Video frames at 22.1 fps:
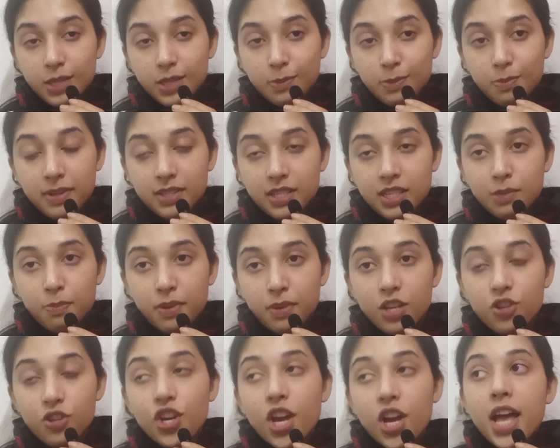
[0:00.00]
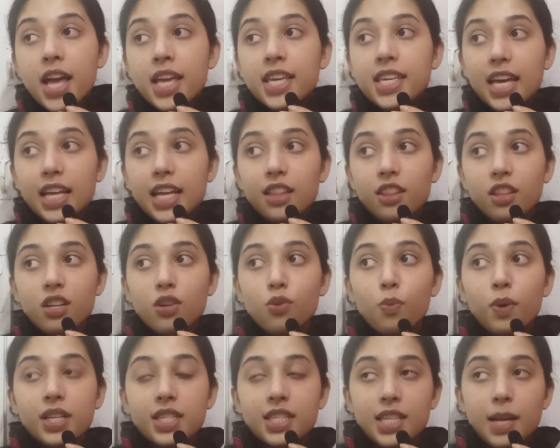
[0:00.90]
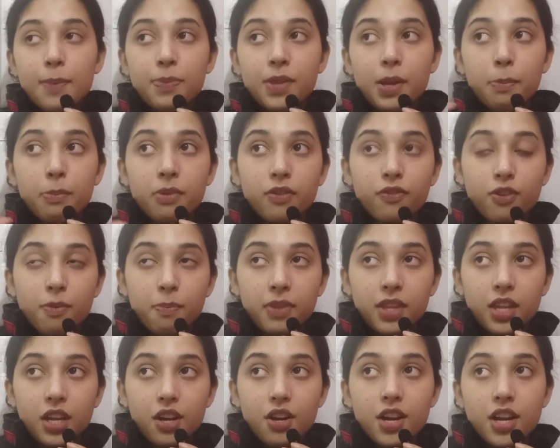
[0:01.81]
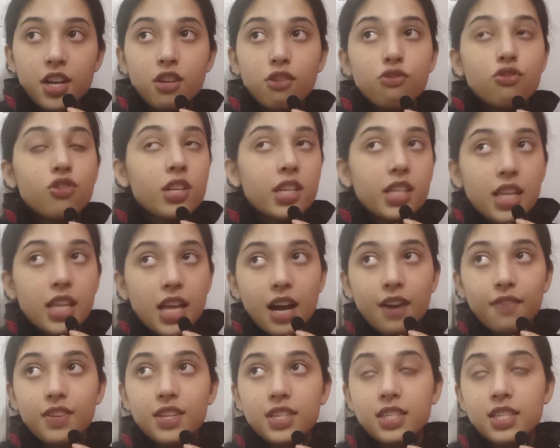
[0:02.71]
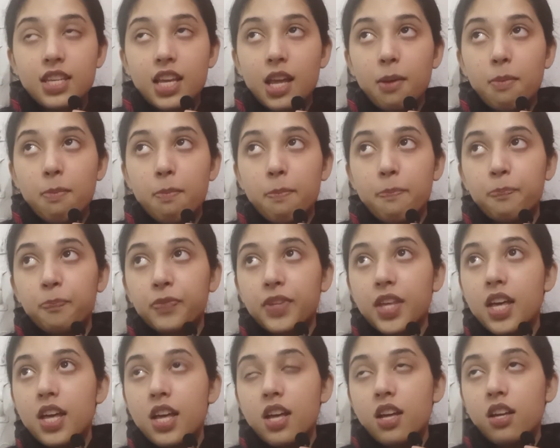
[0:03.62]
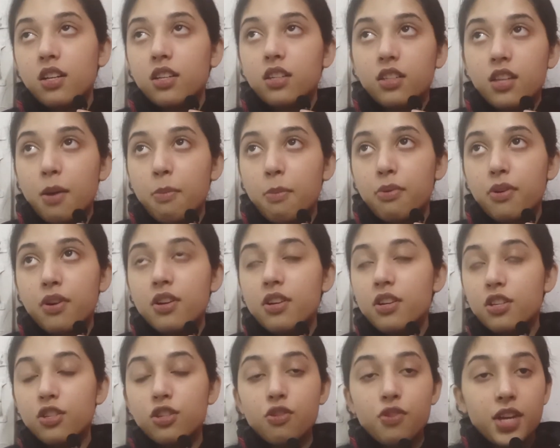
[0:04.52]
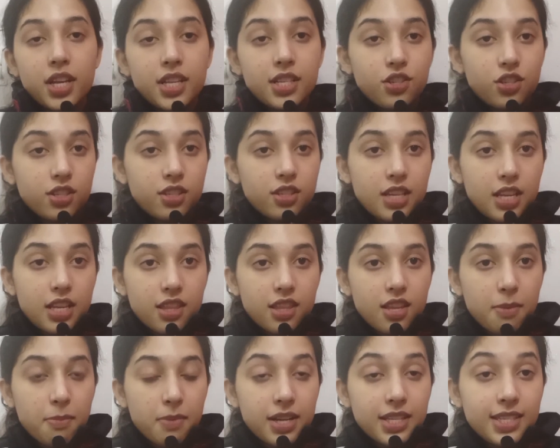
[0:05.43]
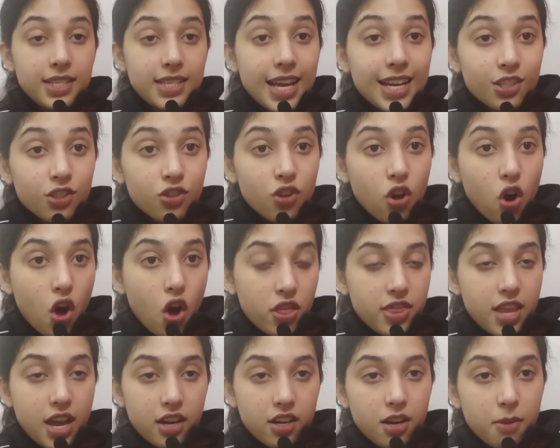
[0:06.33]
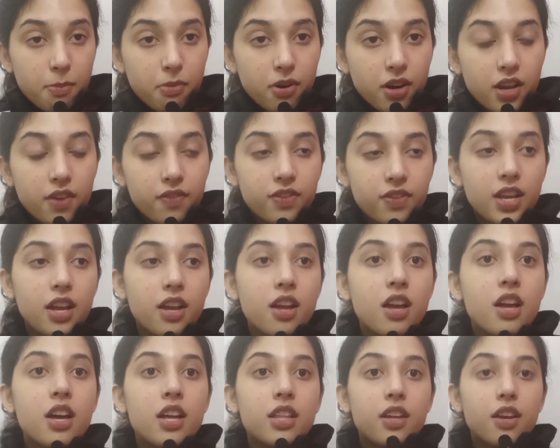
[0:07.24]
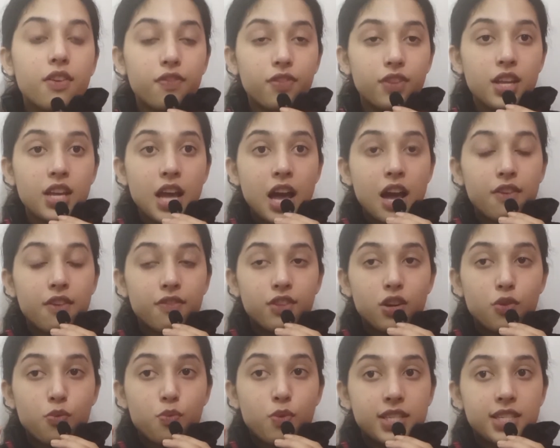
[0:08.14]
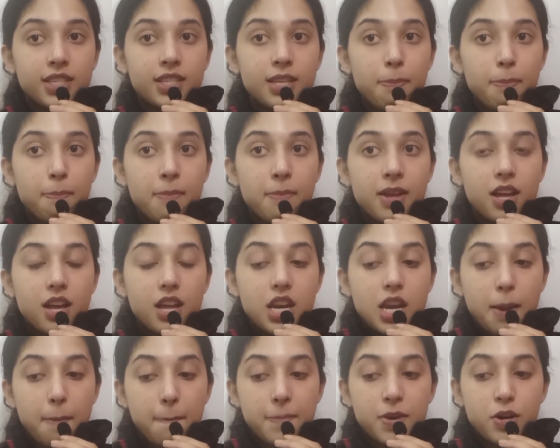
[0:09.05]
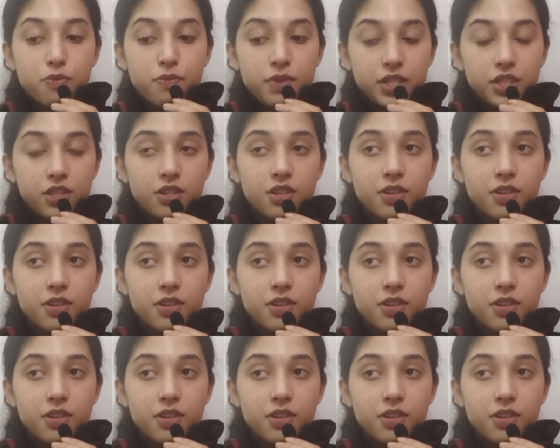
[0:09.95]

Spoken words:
business page, get their WhatsApp number from there, and usually they have the same number, so you can just send them a text on that number. If they have their WhatsApp number written,